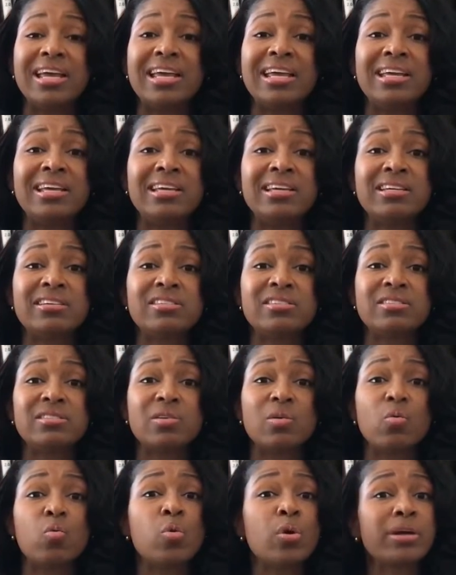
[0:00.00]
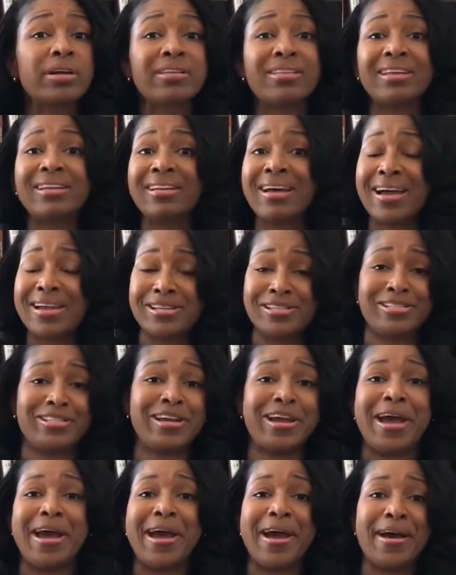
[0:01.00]
is what are the nice
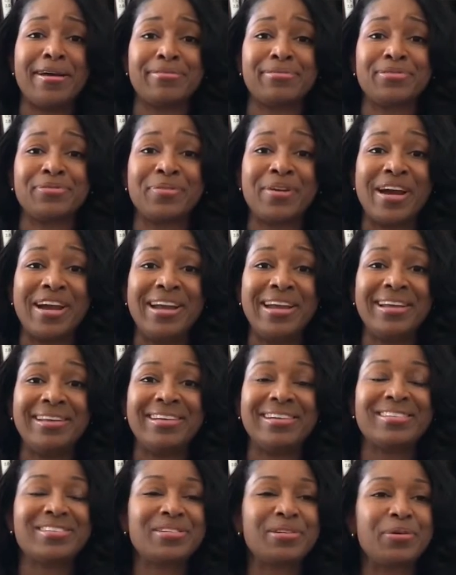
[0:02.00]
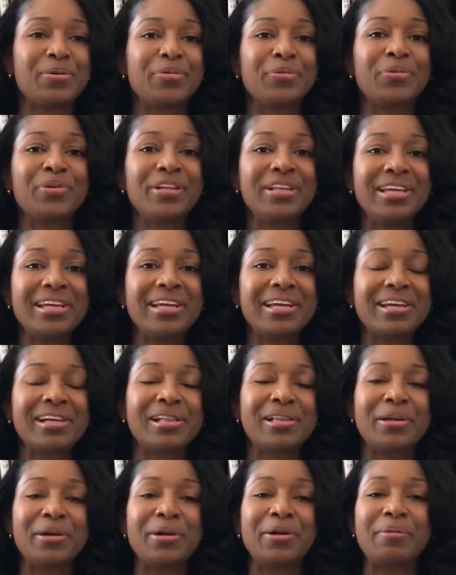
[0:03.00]
to haves, right? And so really get
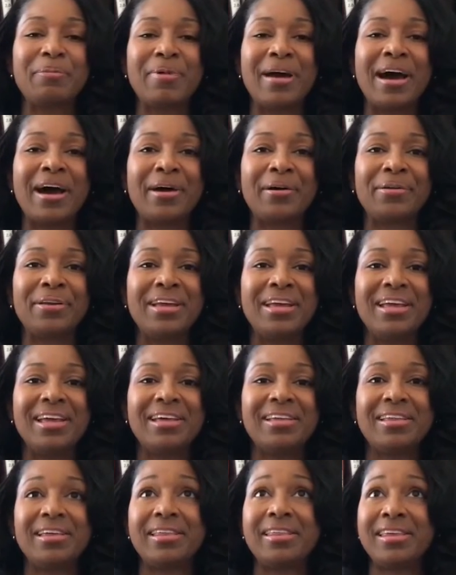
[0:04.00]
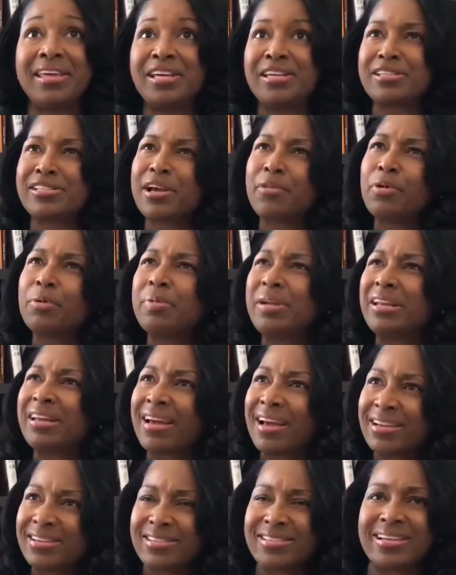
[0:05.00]
clear about the things that would be
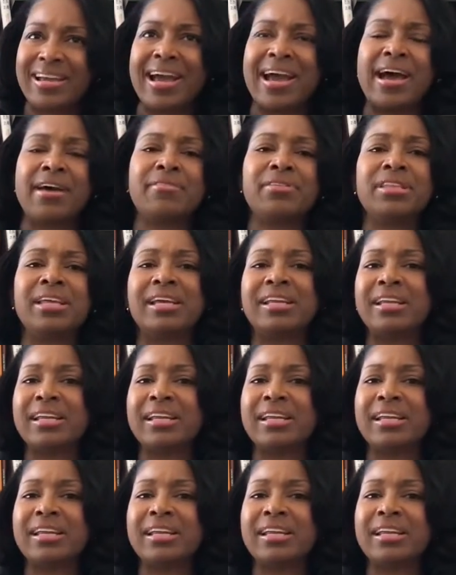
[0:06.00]
nice to have in that